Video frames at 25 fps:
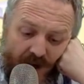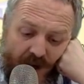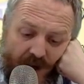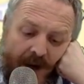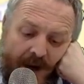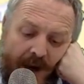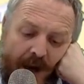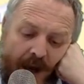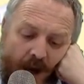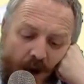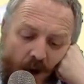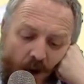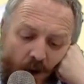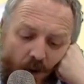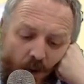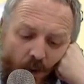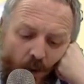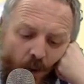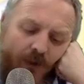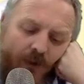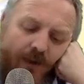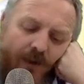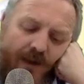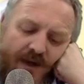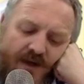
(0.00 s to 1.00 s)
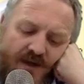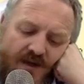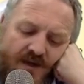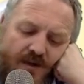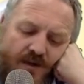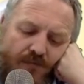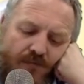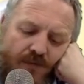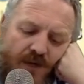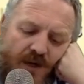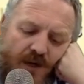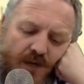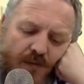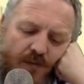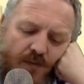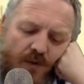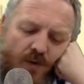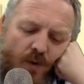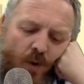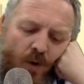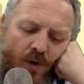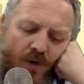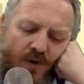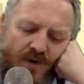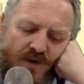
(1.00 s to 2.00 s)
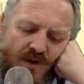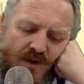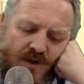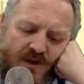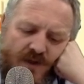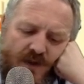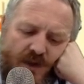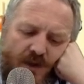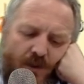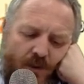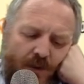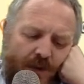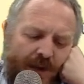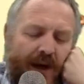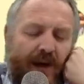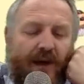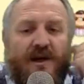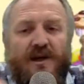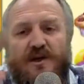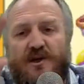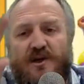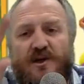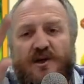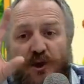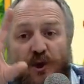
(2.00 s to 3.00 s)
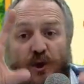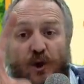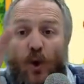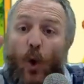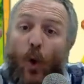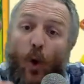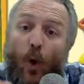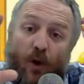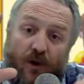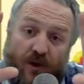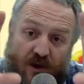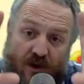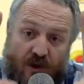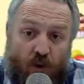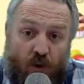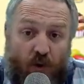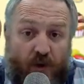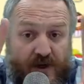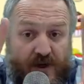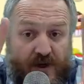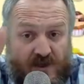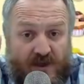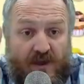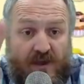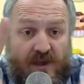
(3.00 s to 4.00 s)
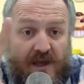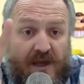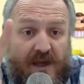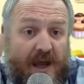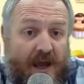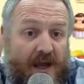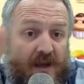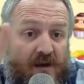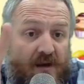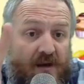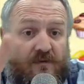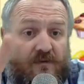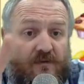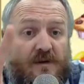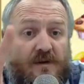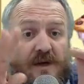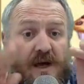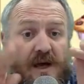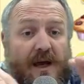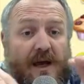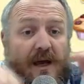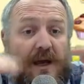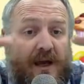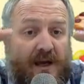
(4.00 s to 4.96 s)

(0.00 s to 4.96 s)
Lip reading: Now, what is the minimum quantity? Well, that is your choice at the end of the day.